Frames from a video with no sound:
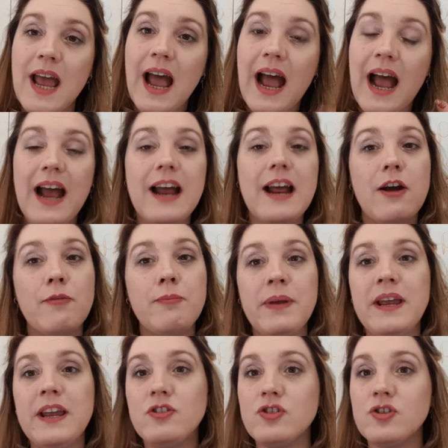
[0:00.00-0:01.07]
I had to have
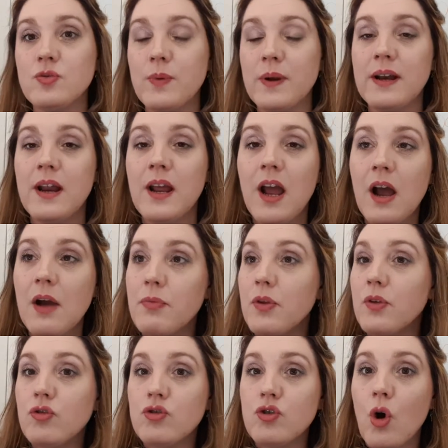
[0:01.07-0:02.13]
patience when the
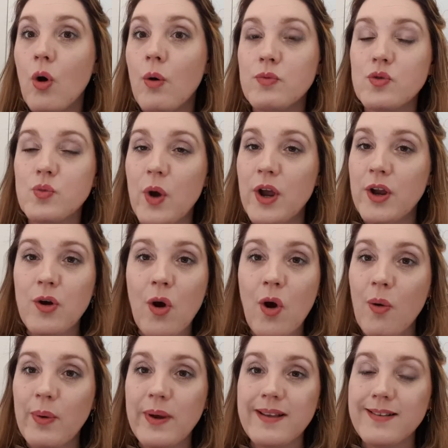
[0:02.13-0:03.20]
storms weren't
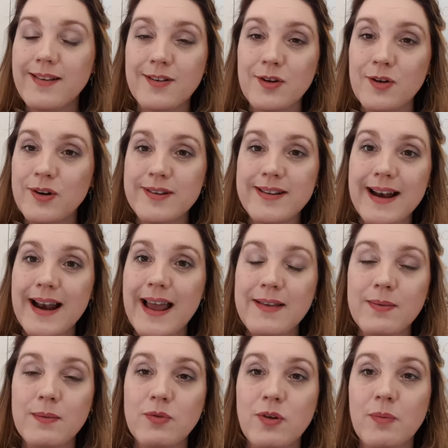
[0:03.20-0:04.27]
always as good as I'd like
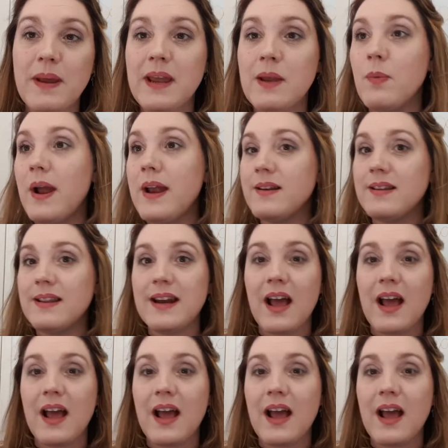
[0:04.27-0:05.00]
them to be, when